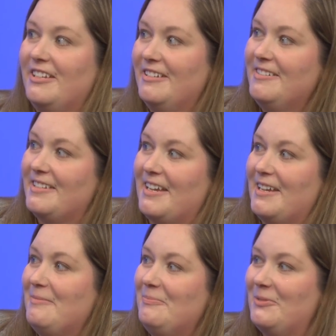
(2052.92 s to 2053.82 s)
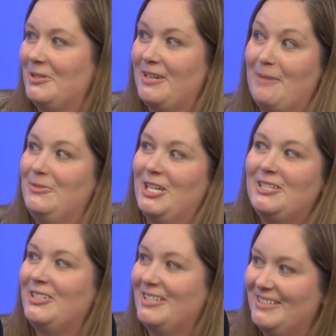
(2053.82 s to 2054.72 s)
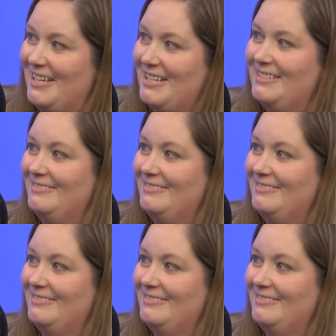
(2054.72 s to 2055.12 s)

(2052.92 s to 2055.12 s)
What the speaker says: hearsay, or objection like.